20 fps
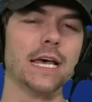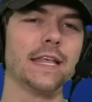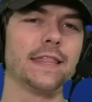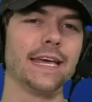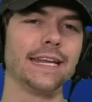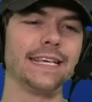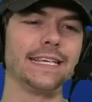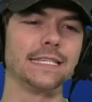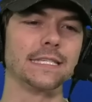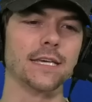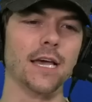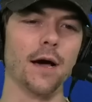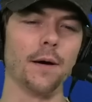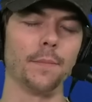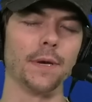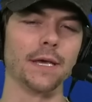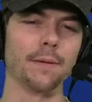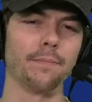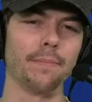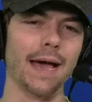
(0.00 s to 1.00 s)
that he's
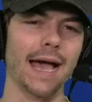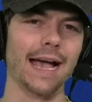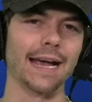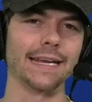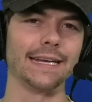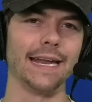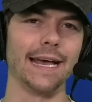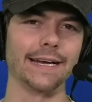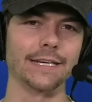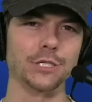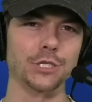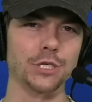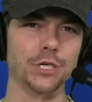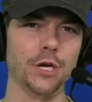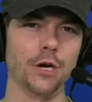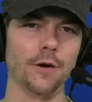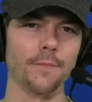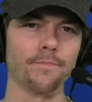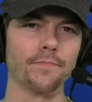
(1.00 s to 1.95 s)
coming back next year.